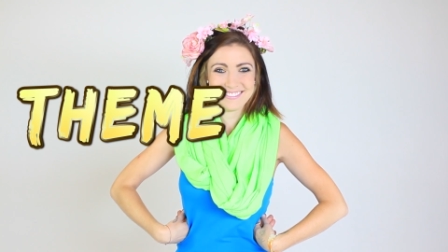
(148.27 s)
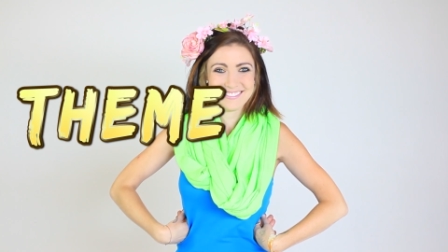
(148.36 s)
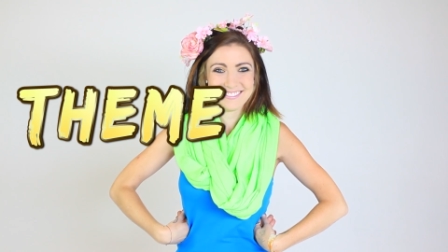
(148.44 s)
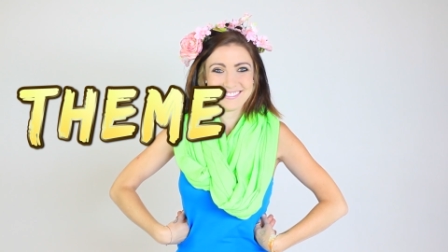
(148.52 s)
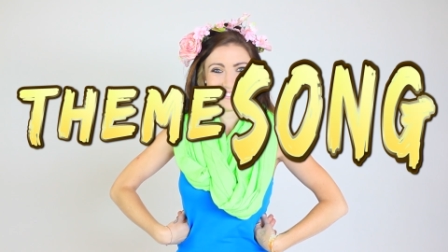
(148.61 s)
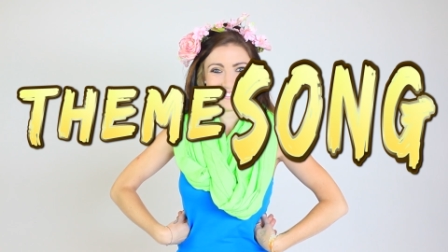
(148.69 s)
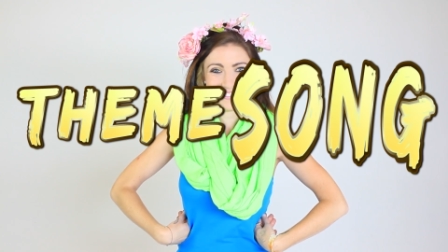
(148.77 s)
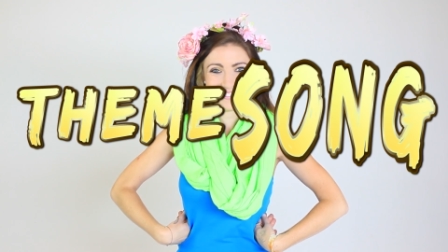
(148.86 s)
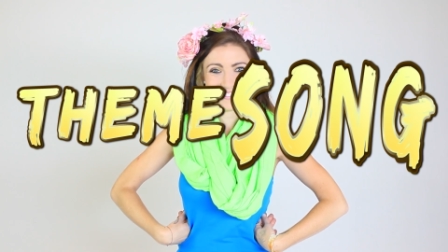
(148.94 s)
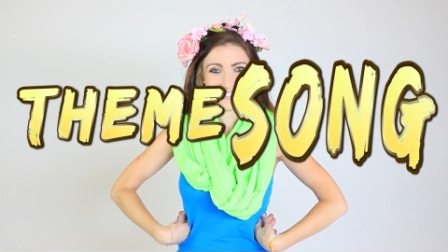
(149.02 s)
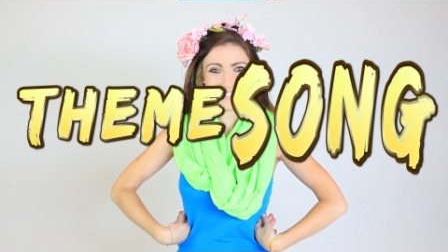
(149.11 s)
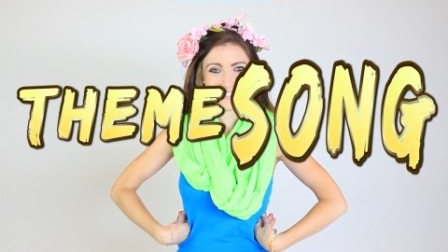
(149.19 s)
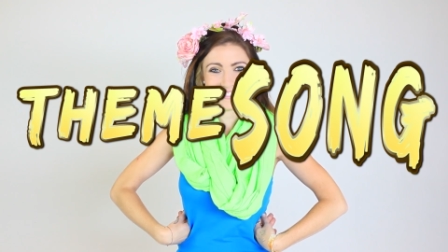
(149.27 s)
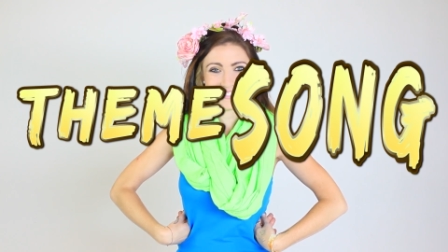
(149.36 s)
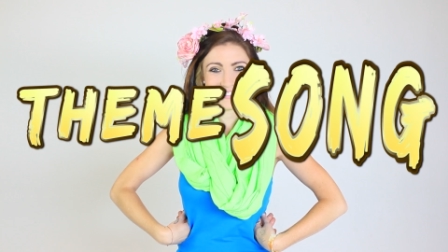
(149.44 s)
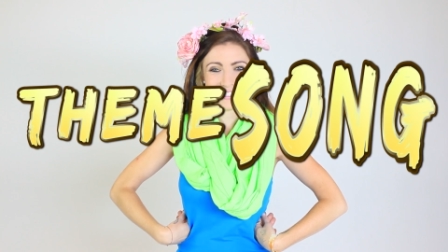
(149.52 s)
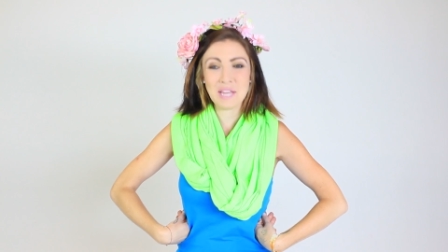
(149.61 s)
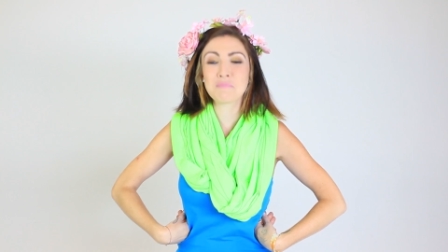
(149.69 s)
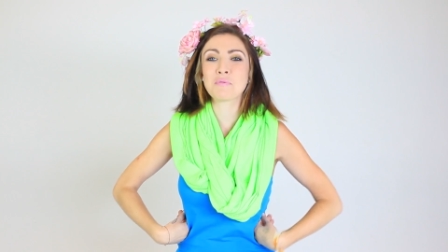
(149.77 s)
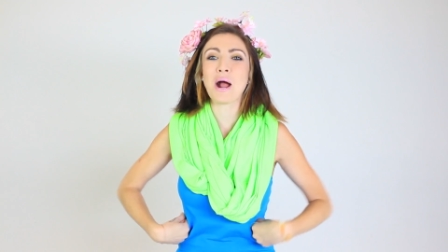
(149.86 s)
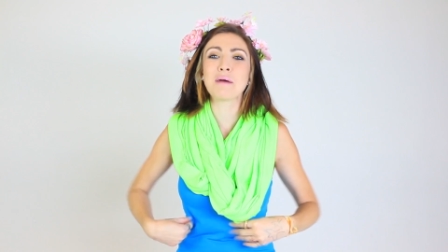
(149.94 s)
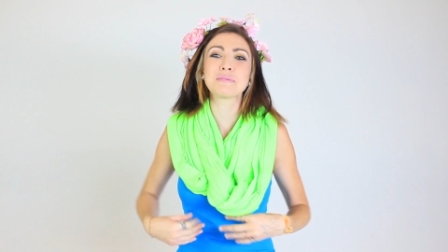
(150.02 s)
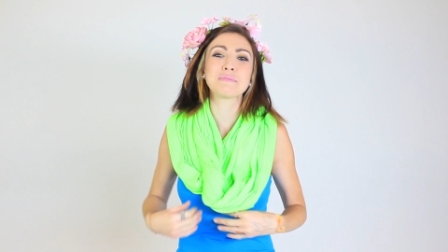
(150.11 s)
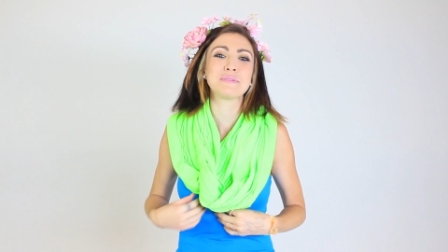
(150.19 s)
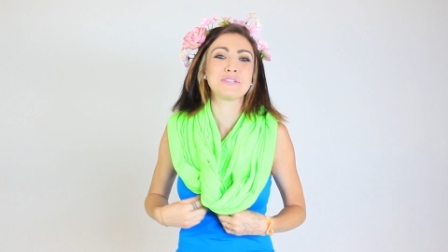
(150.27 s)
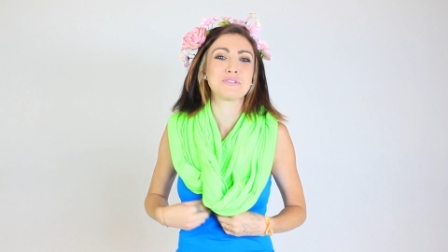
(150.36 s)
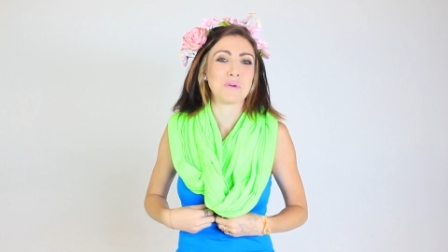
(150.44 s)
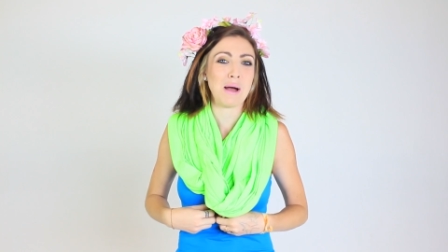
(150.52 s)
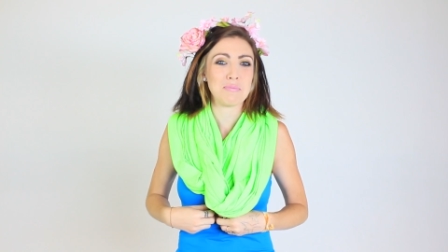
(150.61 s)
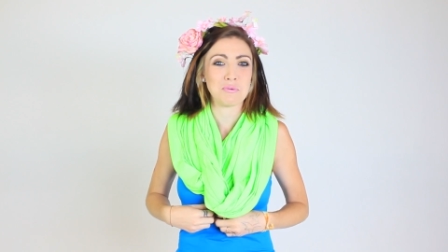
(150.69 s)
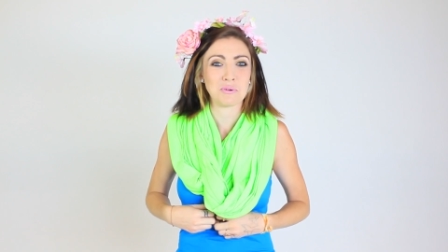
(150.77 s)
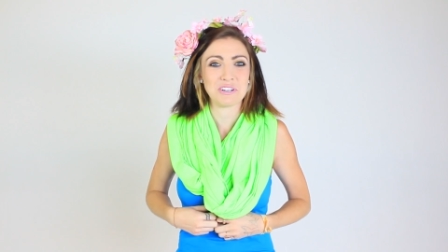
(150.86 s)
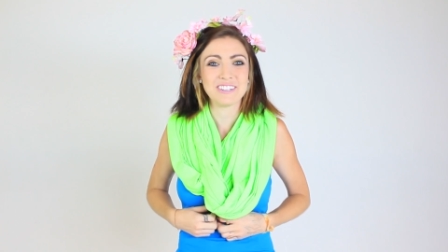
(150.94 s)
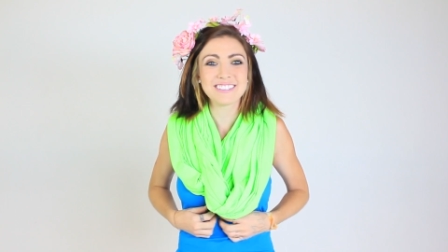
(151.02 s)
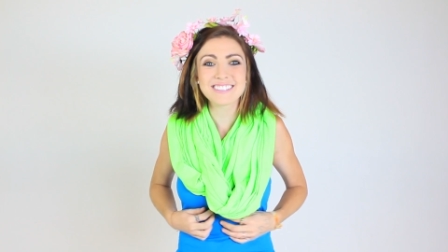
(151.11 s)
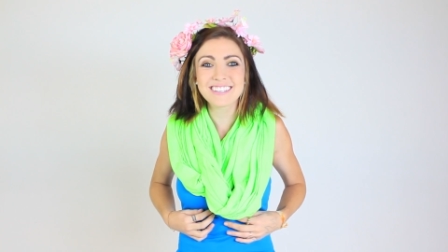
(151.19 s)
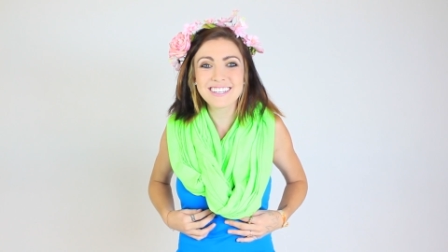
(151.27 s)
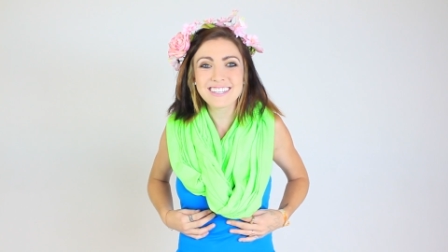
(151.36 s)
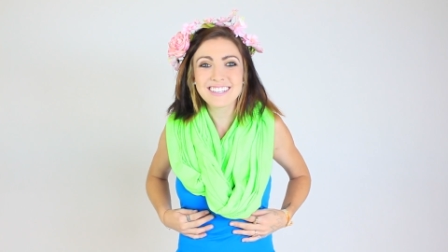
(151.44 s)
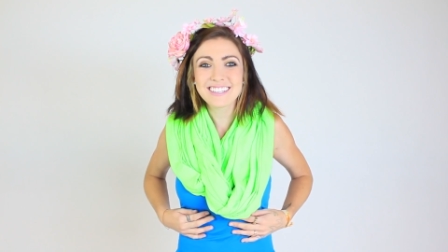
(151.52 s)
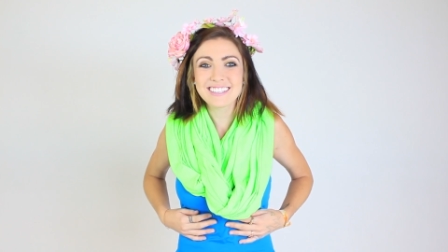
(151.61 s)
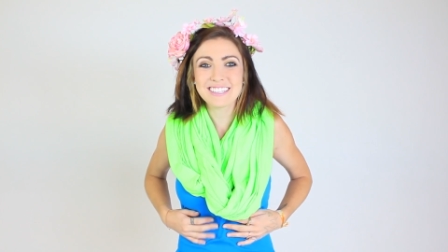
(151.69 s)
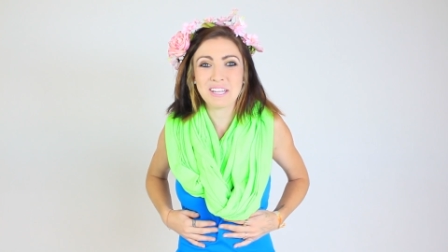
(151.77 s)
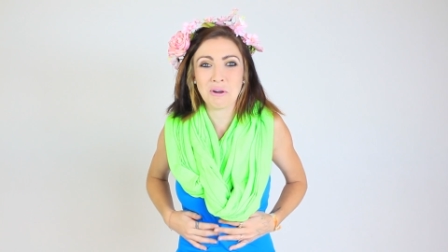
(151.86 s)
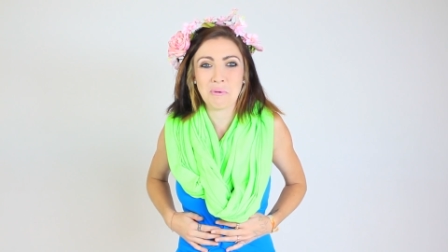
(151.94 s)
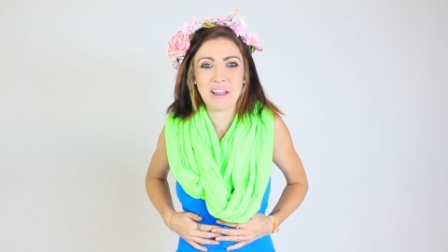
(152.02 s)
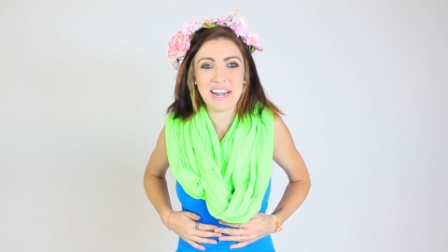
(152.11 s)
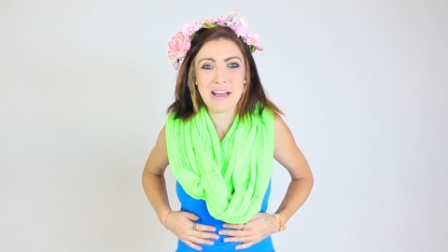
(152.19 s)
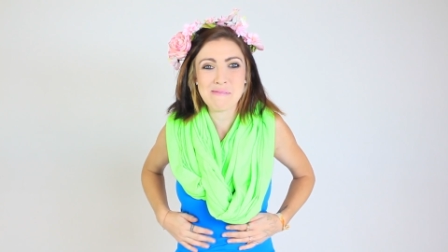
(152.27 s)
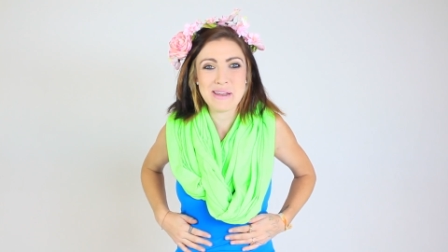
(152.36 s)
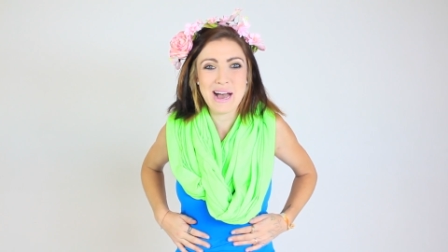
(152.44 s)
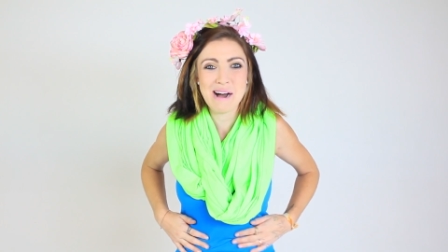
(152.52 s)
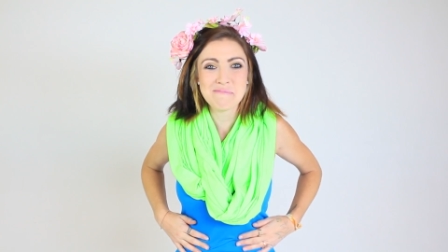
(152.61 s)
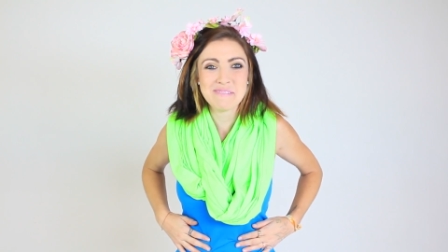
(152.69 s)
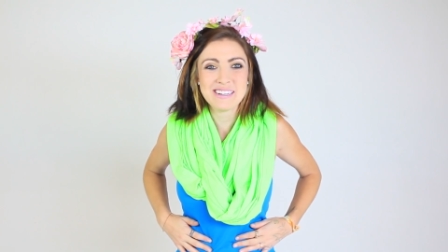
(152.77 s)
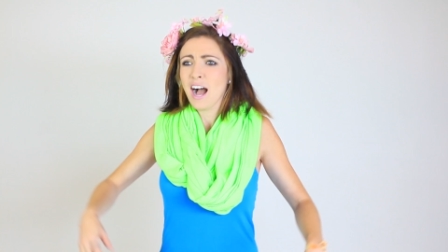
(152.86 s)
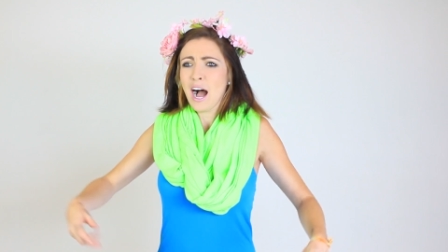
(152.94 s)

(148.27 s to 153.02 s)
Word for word: a theme song. It'd probably be Drop the World, Lil Wayne and Eminem.